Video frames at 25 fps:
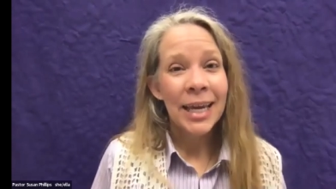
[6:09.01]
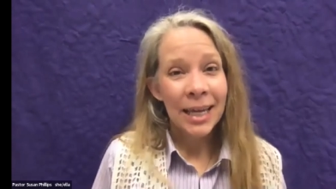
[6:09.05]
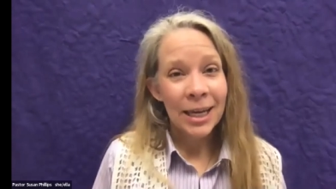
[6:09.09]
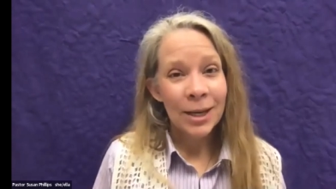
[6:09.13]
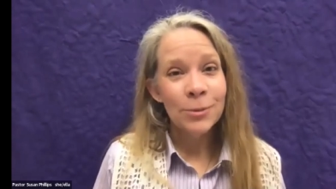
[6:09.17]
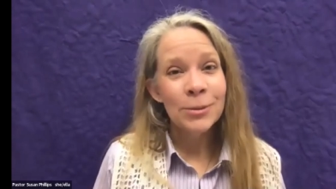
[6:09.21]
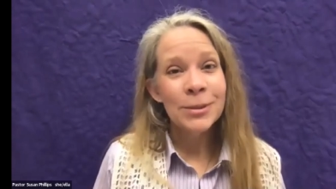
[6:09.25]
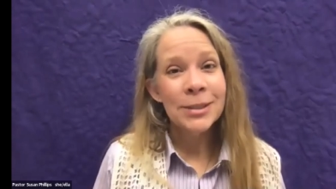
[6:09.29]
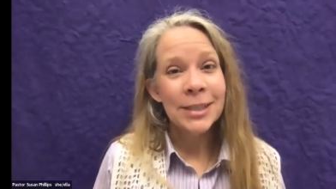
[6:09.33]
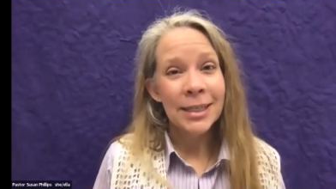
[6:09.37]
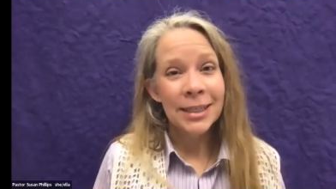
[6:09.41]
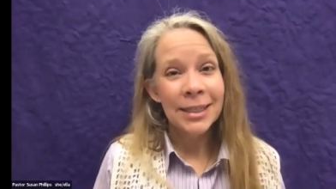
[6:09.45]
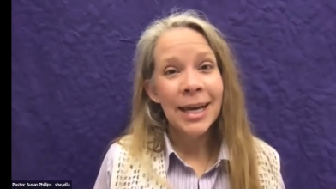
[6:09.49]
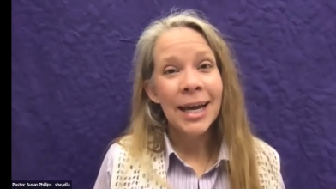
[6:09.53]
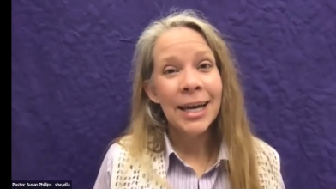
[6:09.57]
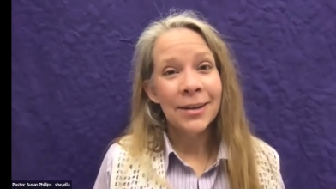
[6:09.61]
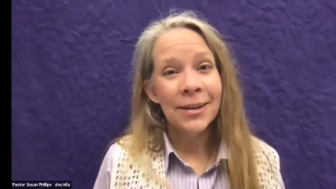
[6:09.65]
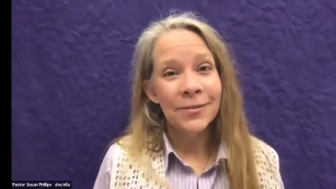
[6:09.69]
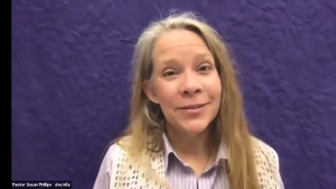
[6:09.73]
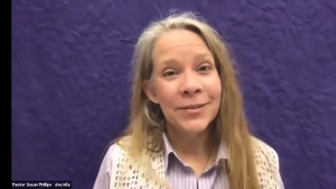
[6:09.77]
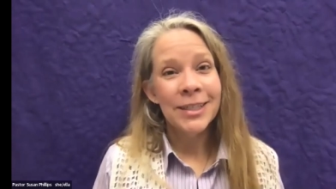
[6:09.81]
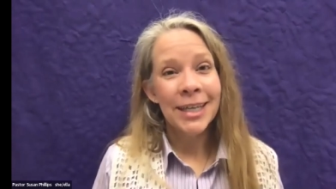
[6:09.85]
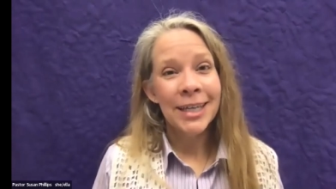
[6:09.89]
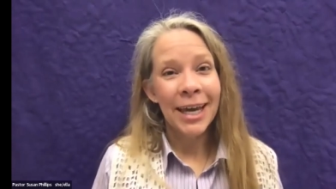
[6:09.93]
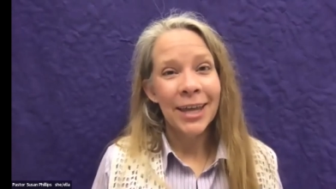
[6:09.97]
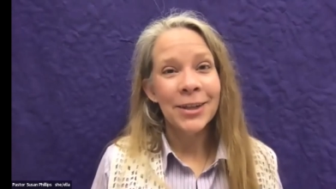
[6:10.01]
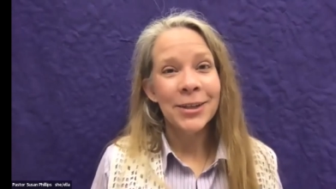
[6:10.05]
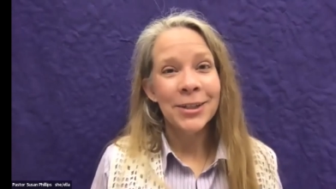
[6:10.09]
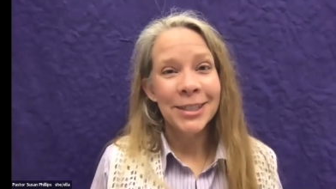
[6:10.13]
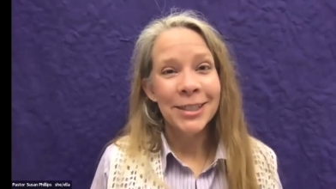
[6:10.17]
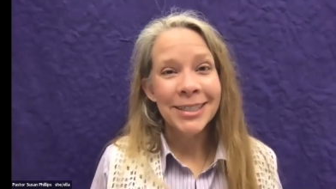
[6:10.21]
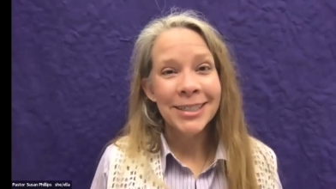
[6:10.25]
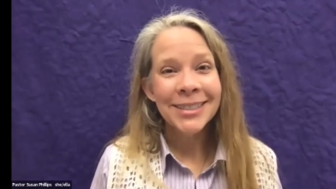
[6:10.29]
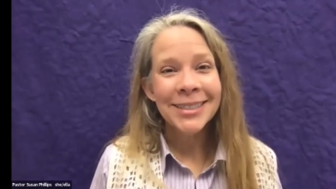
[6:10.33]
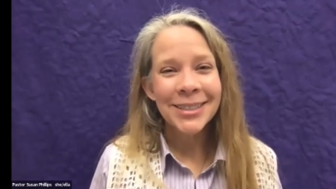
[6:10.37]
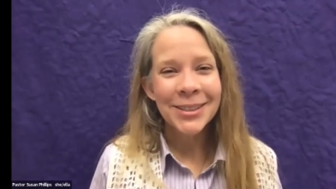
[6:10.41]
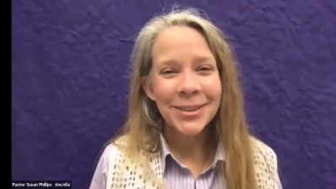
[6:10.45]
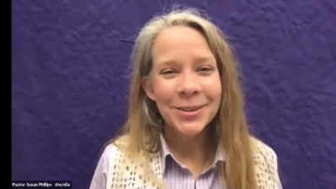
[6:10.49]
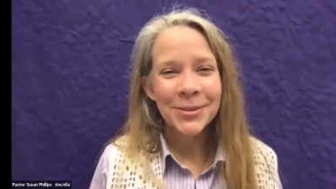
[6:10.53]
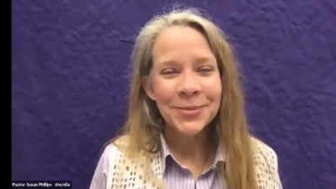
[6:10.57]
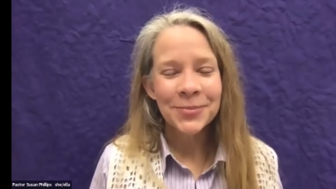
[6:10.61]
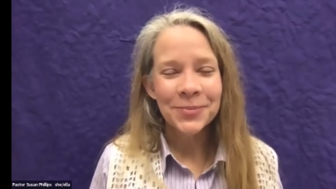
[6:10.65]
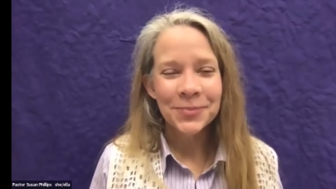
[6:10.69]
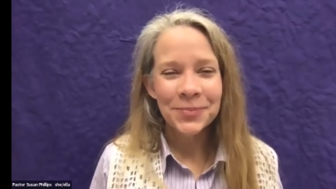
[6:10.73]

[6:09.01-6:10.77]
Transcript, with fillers: It was a lot of togetherness,